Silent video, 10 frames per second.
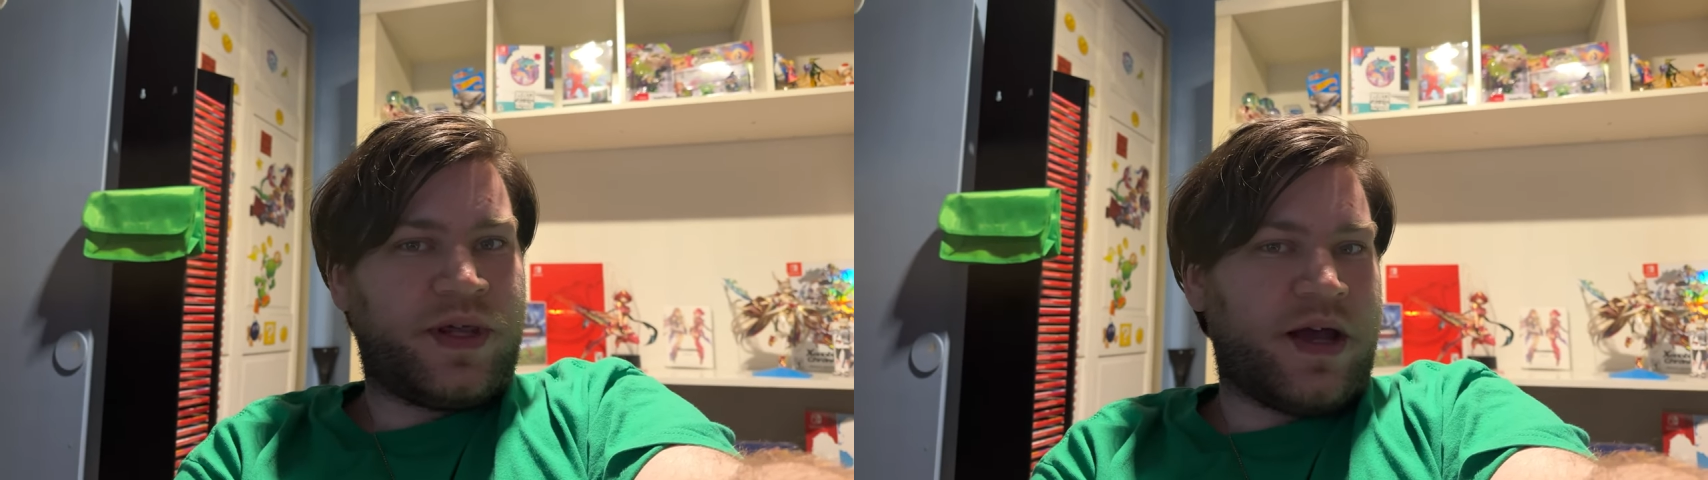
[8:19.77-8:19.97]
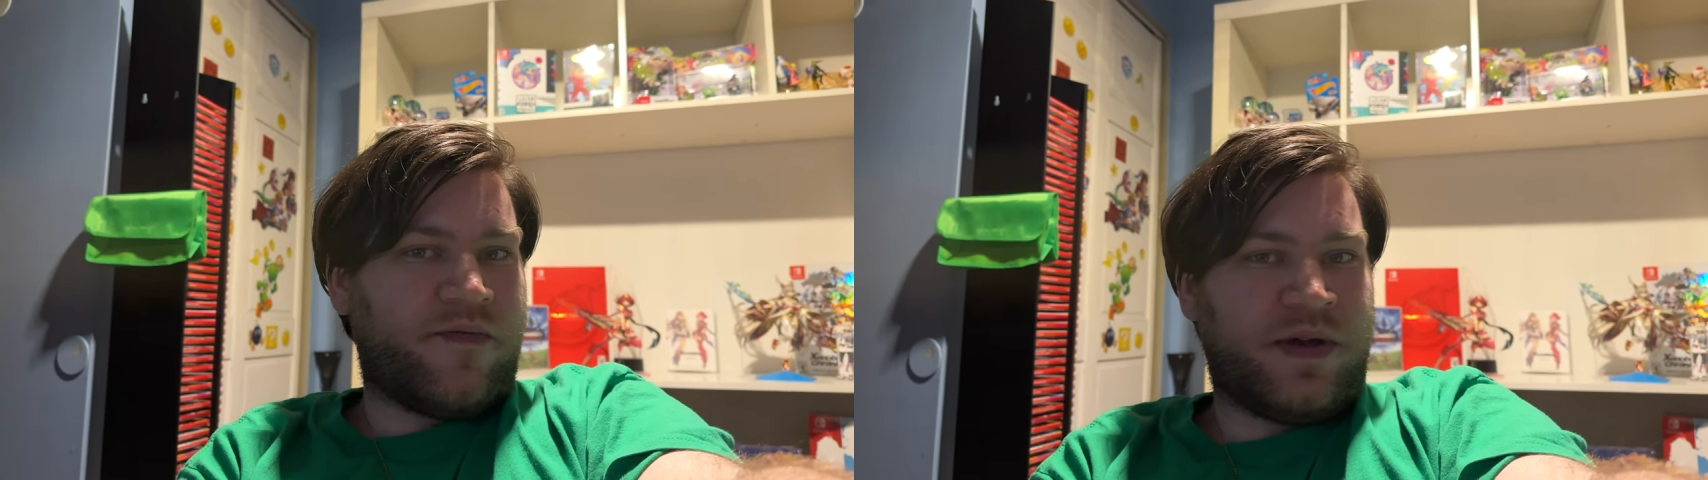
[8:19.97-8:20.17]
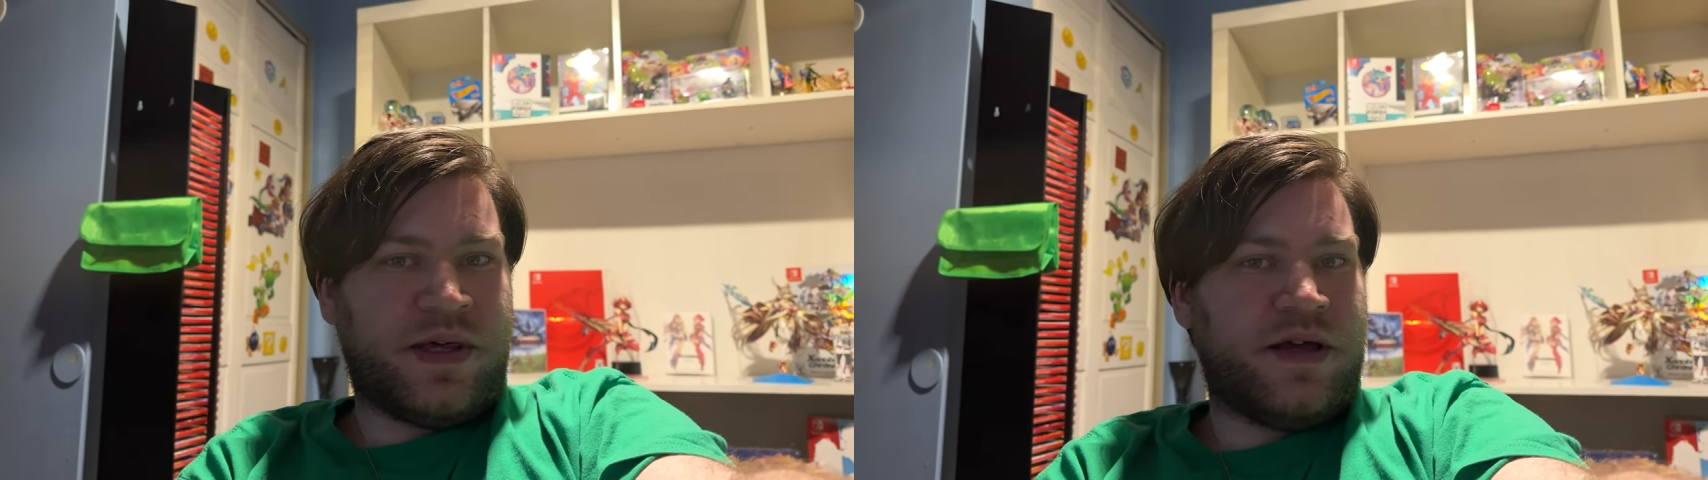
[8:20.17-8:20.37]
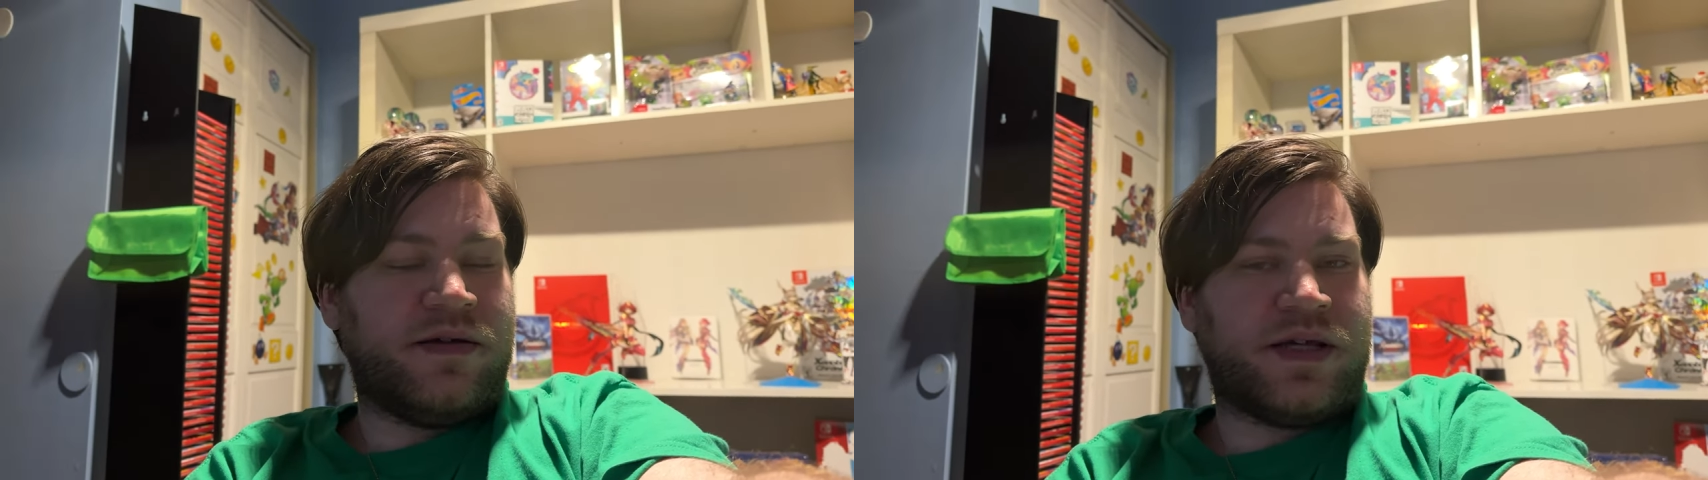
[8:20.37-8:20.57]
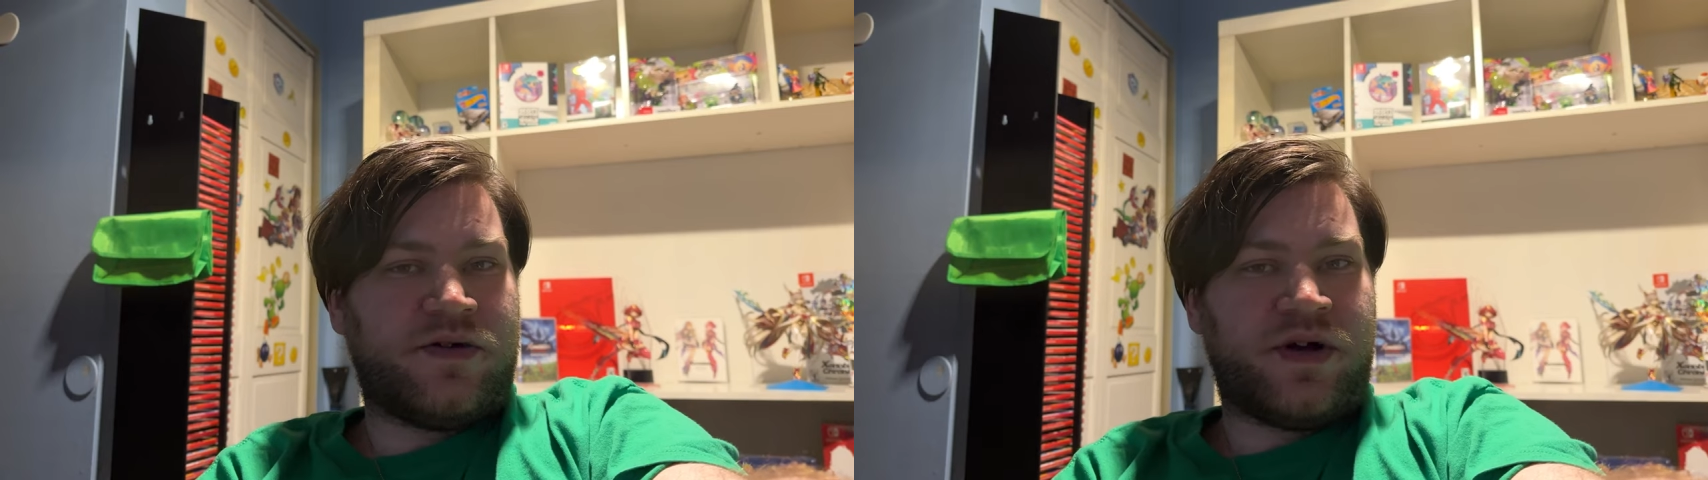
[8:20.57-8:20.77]
everything
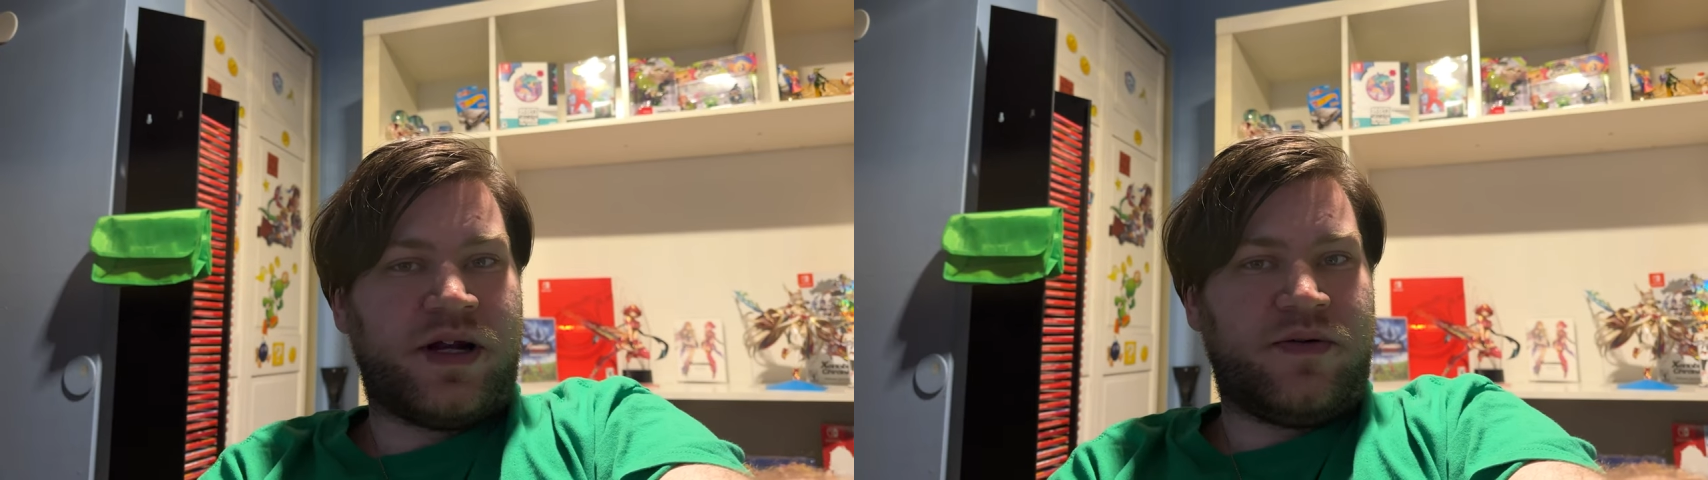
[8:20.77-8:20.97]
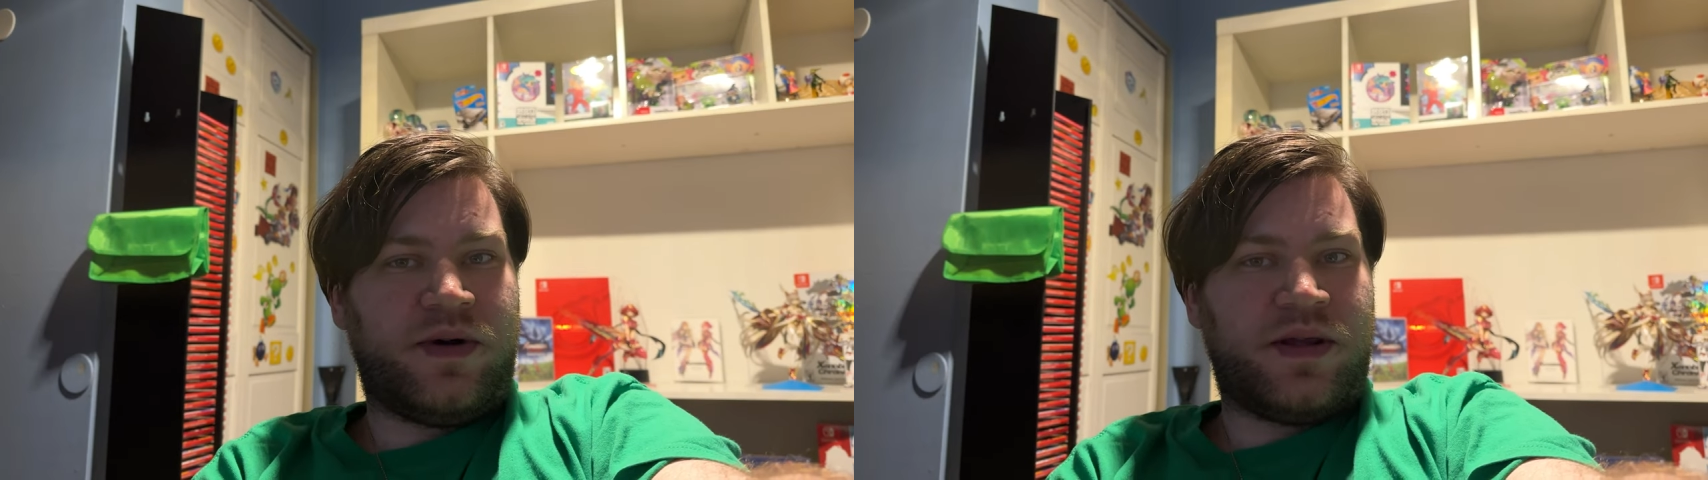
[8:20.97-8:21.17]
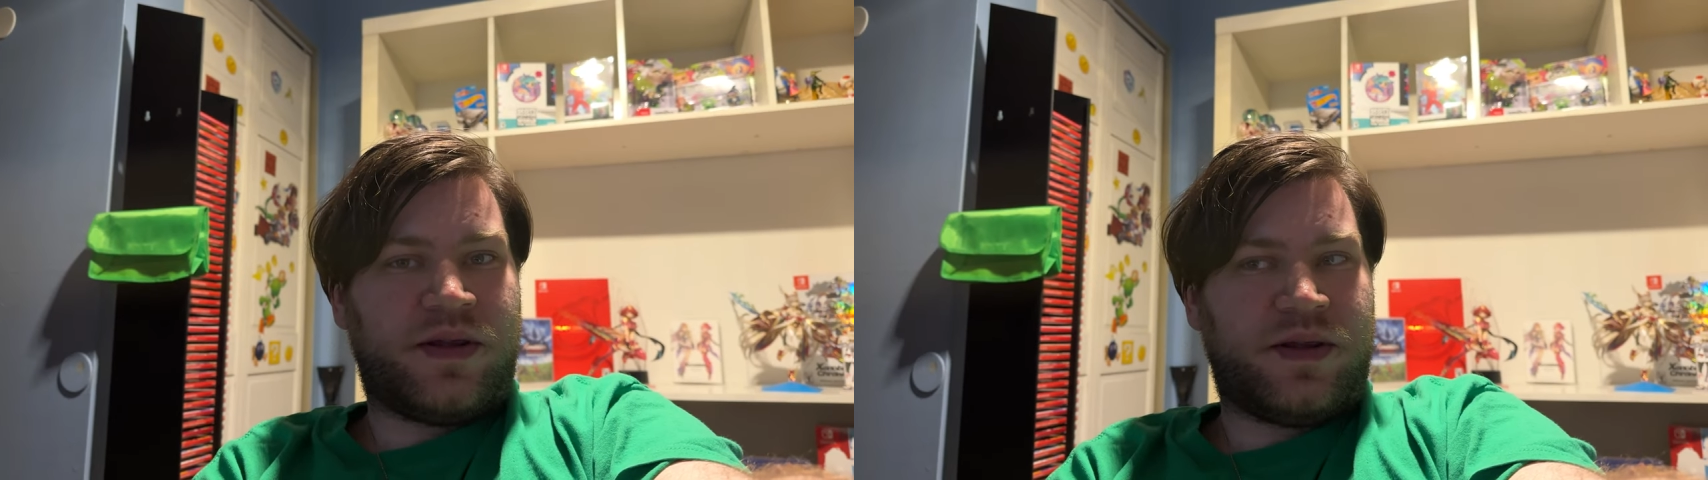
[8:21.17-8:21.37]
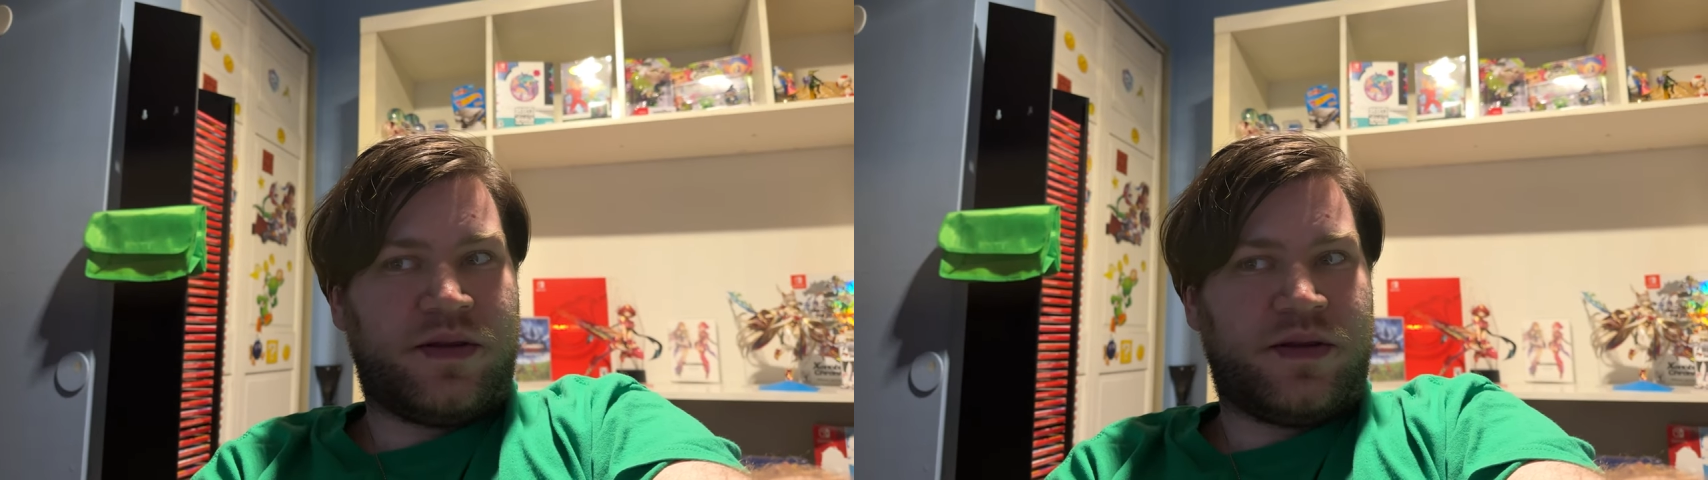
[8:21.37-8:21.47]
else I tried it with,